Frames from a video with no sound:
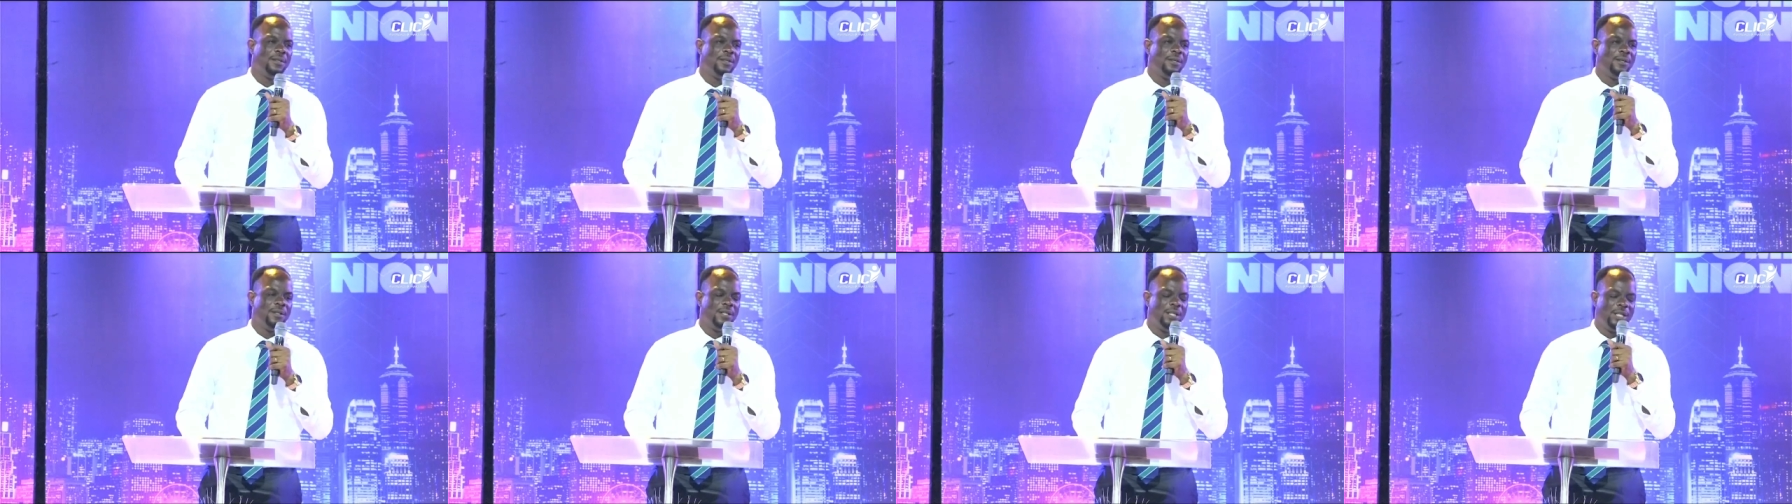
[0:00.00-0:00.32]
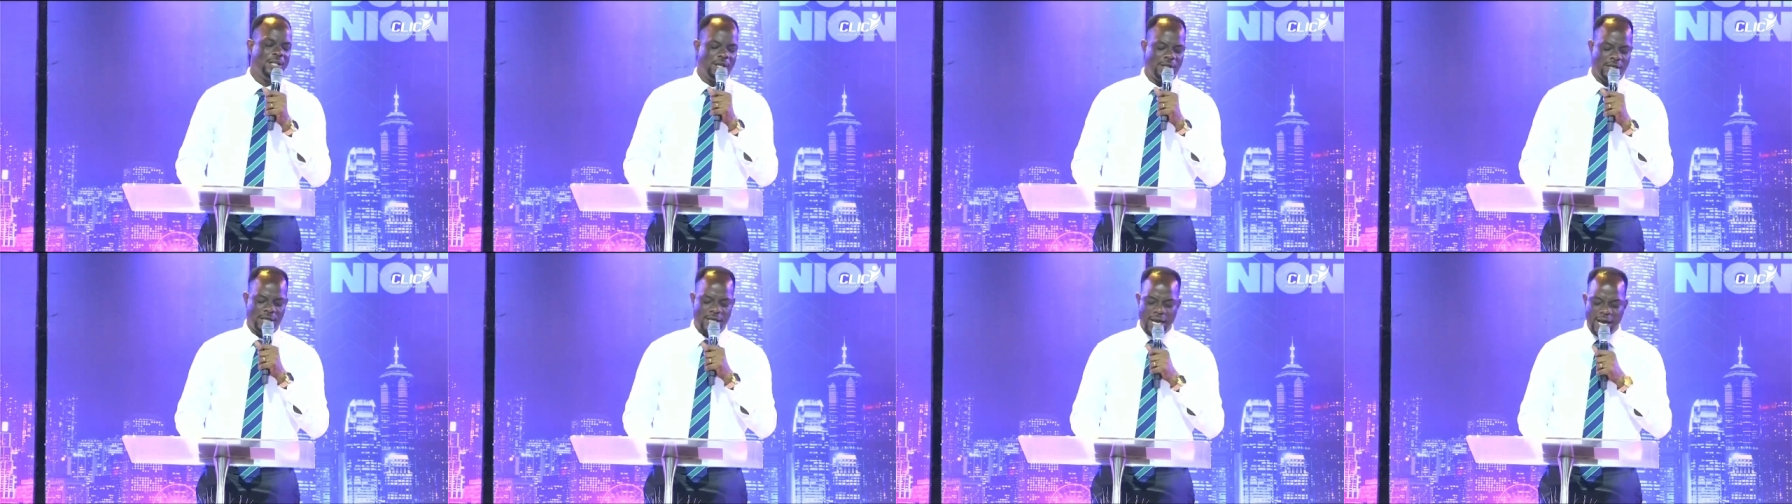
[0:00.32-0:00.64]

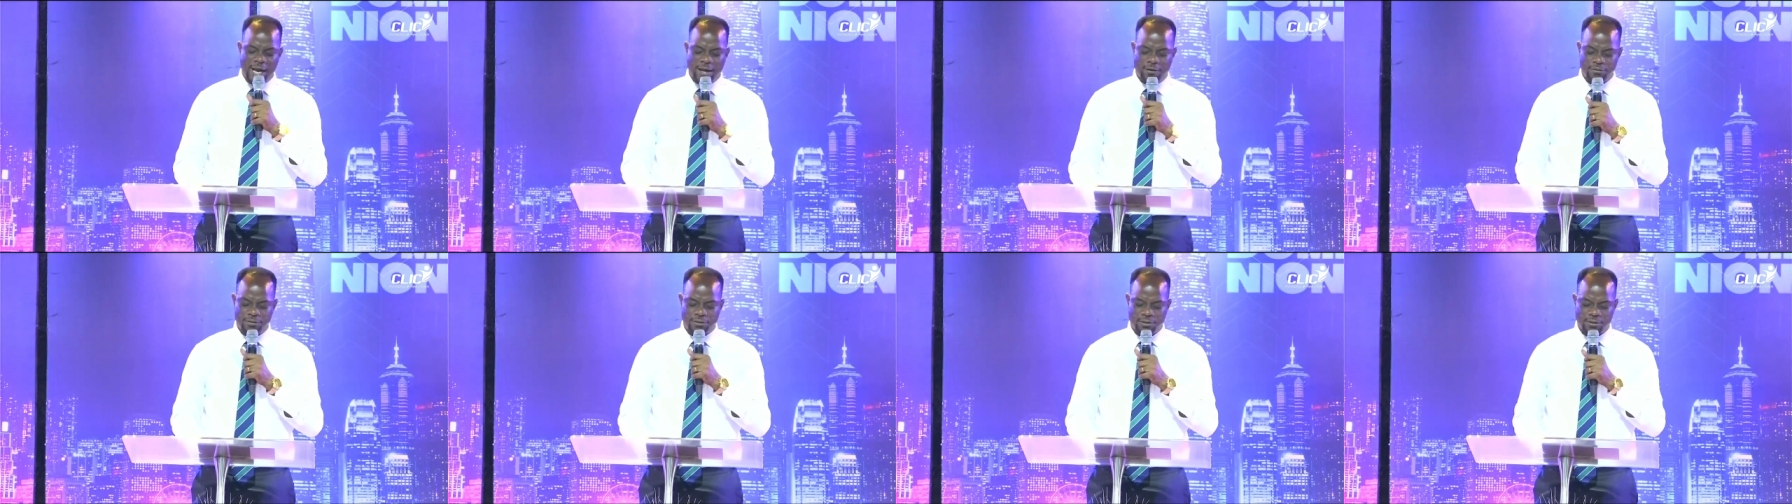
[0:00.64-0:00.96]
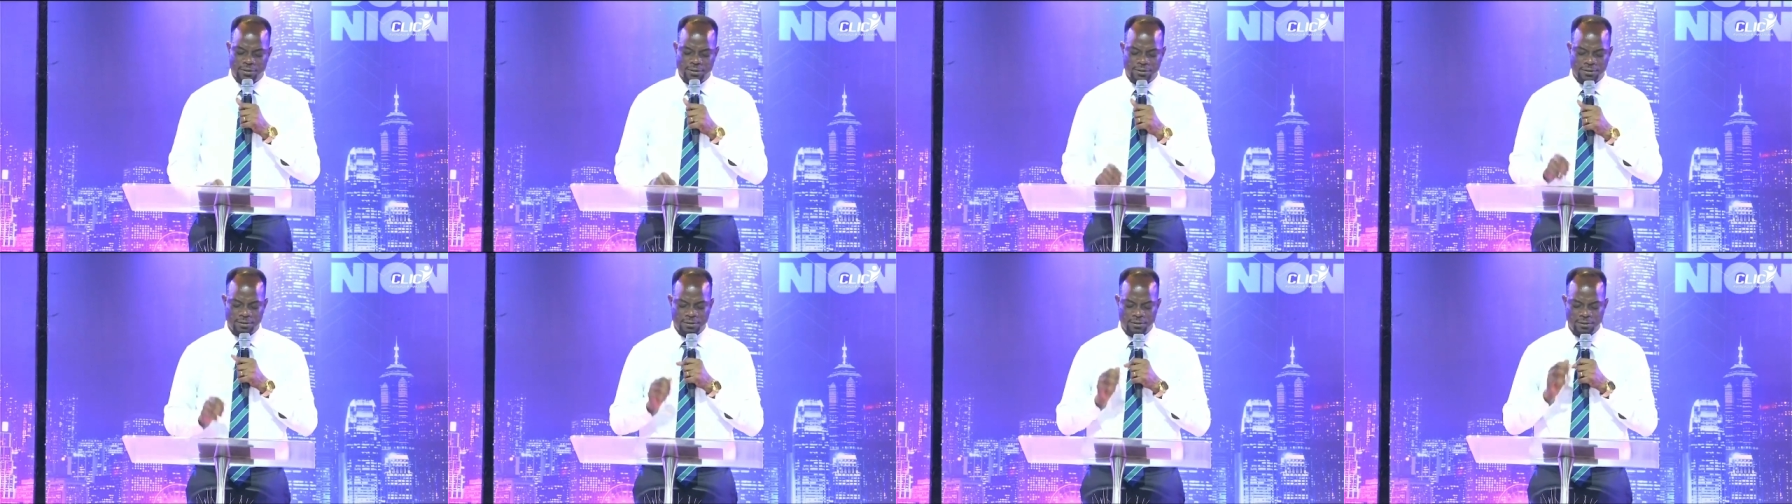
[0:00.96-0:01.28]
than doubt.
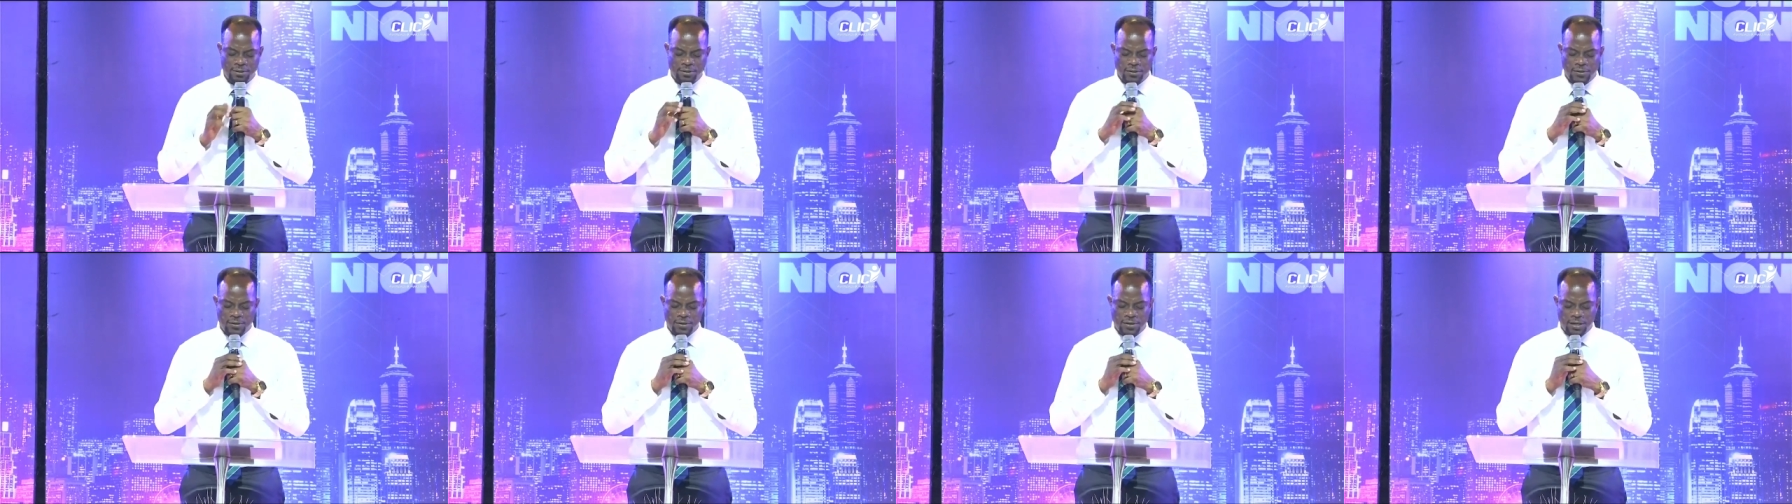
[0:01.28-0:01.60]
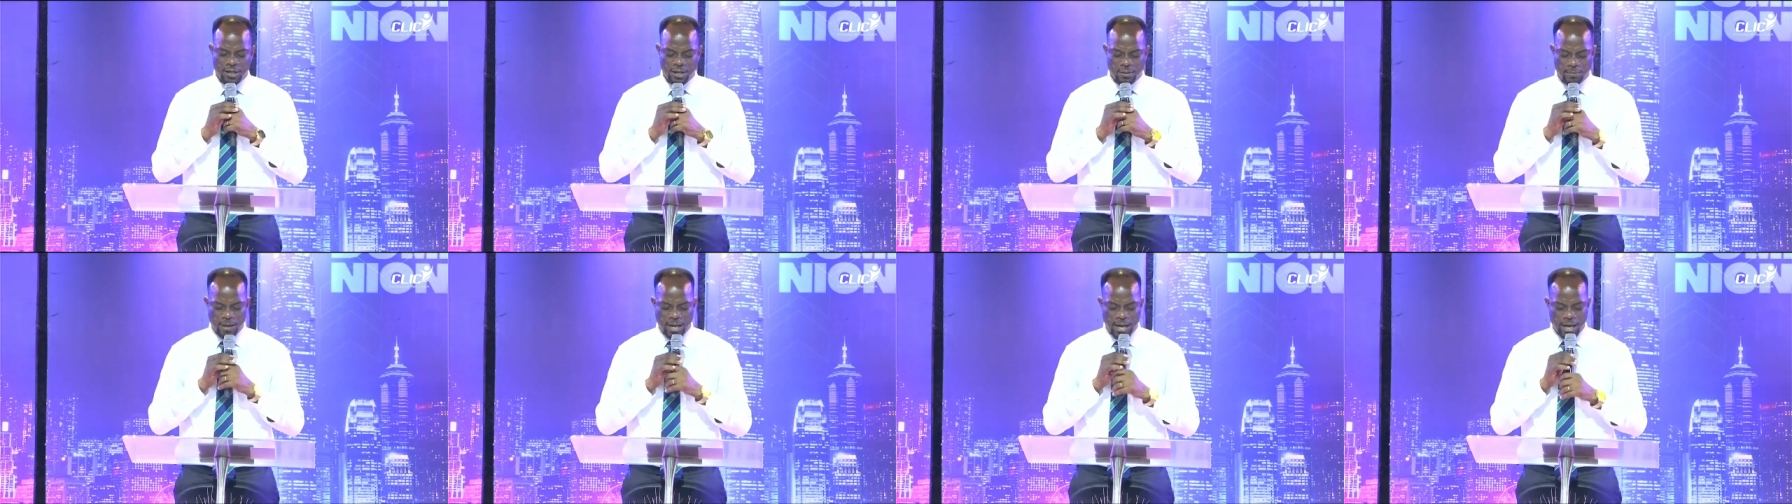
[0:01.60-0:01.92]

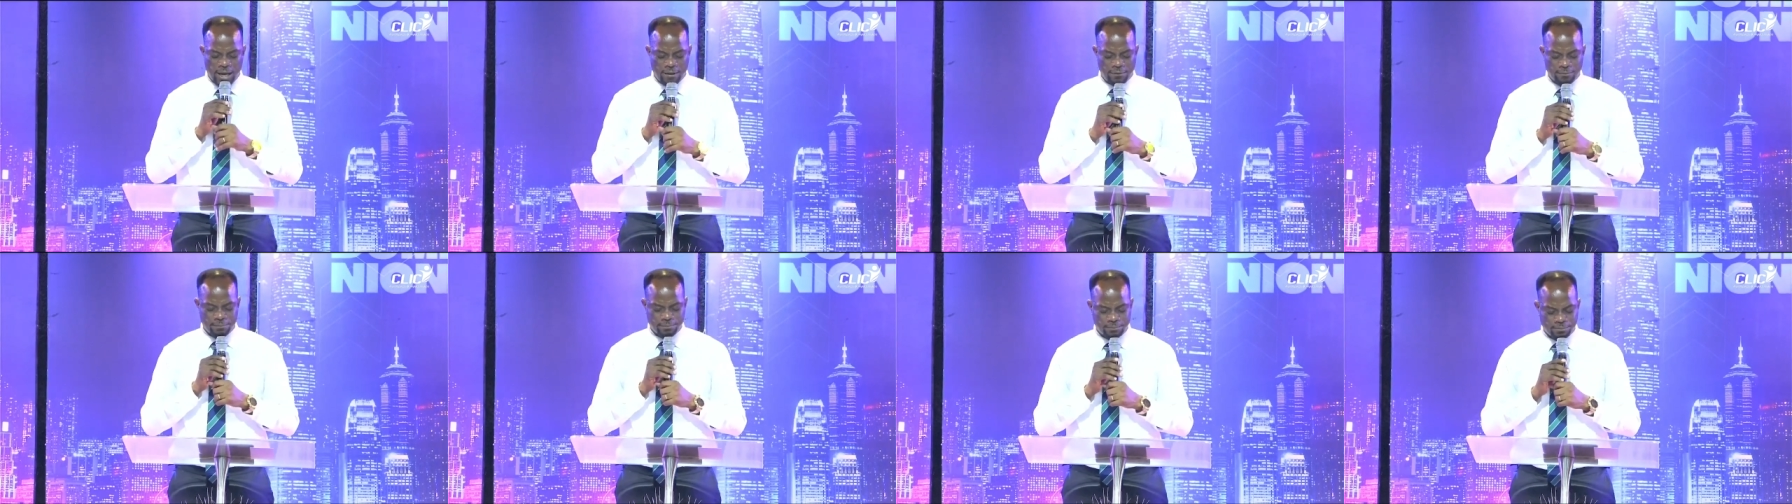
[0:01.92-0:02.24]
Amen.